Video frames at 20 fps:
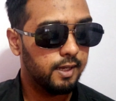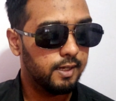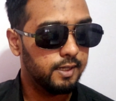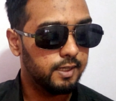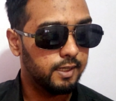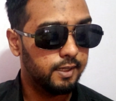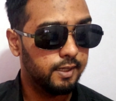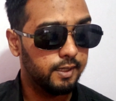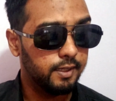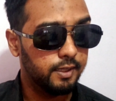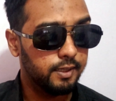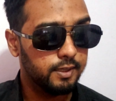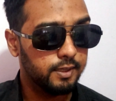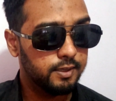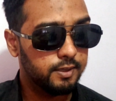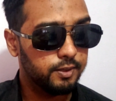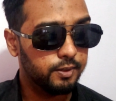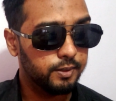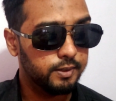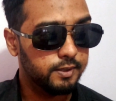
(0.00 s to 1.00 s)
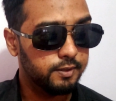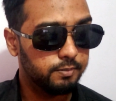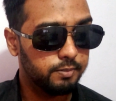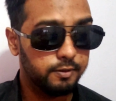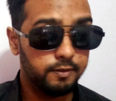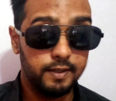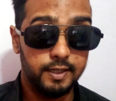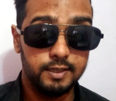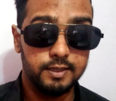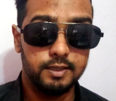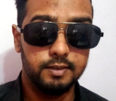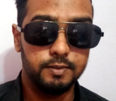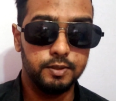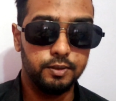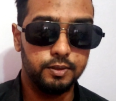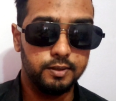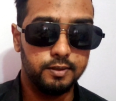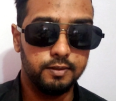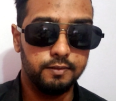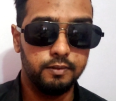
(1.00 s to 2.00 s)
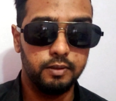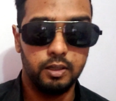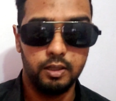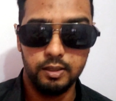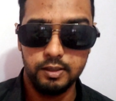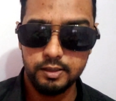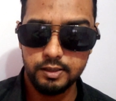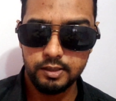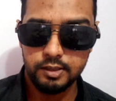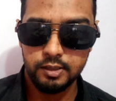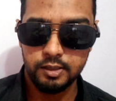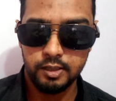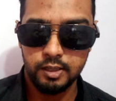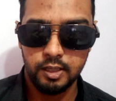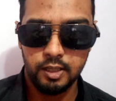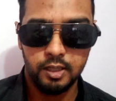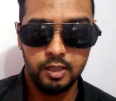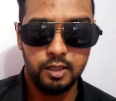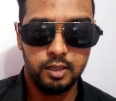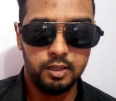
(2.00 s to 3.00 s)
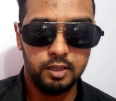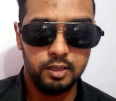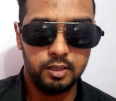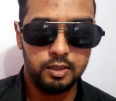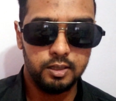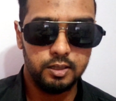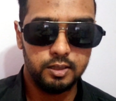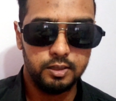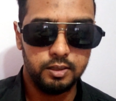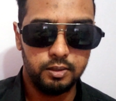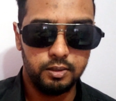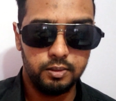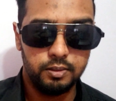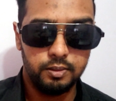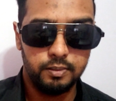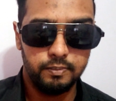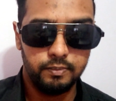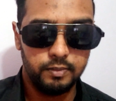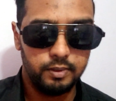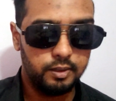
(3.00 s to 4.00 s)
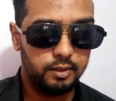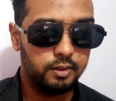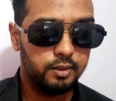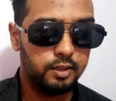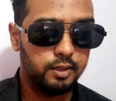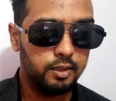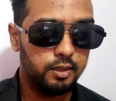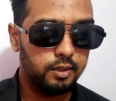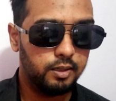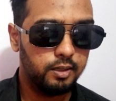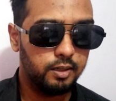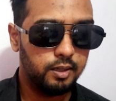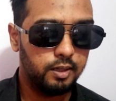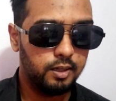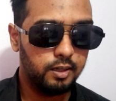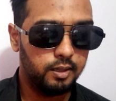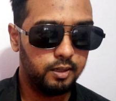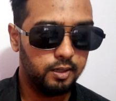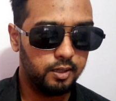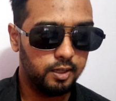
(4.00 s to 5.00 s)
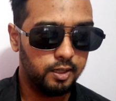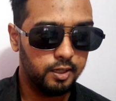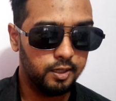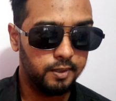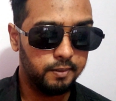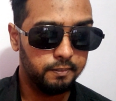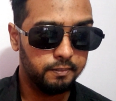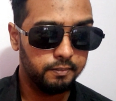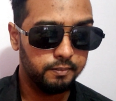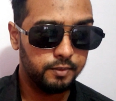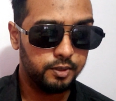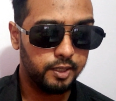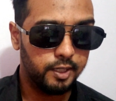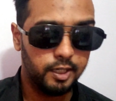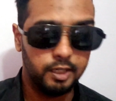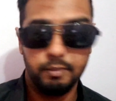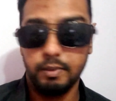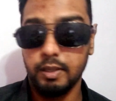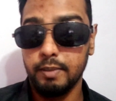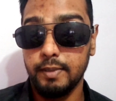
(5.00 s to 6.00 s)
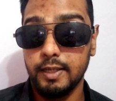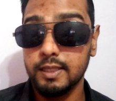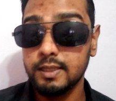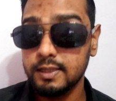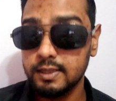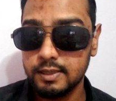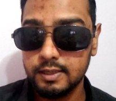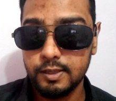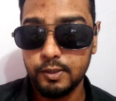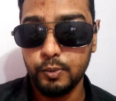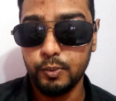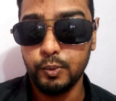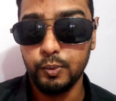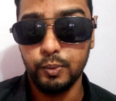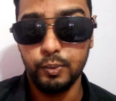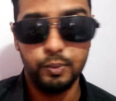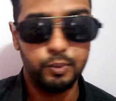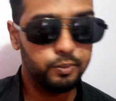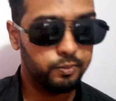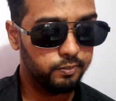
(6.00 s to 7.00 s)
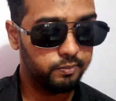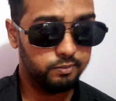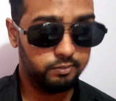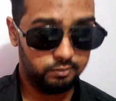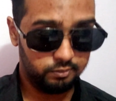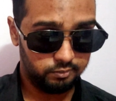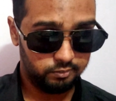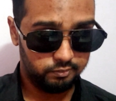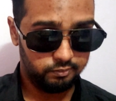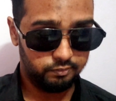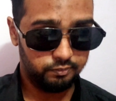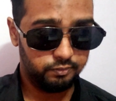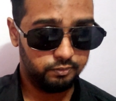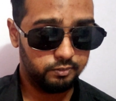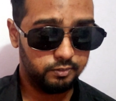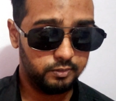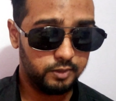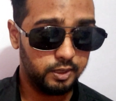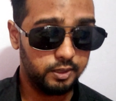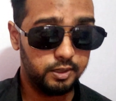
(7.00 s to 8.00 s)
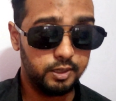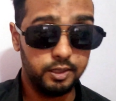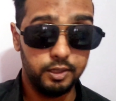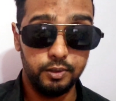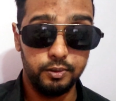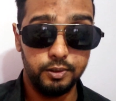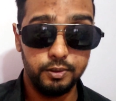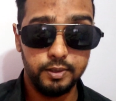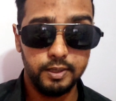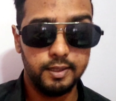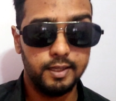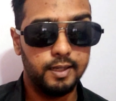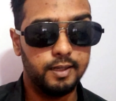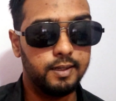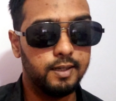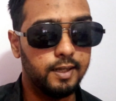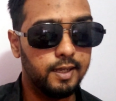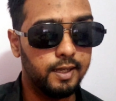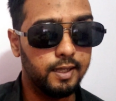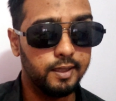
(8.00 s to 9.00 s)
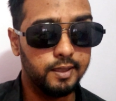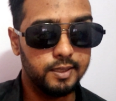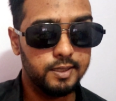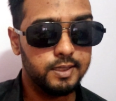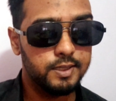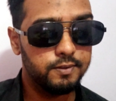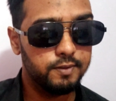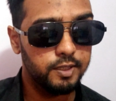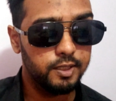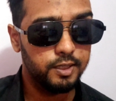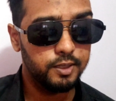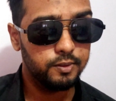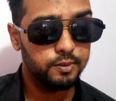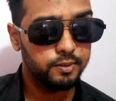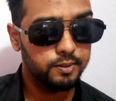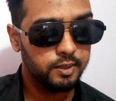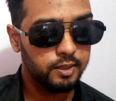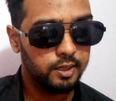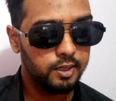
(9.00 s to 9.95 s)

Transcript: and sort of provide some sort of knowledge. So I'm trying my best to continue doing that, and this video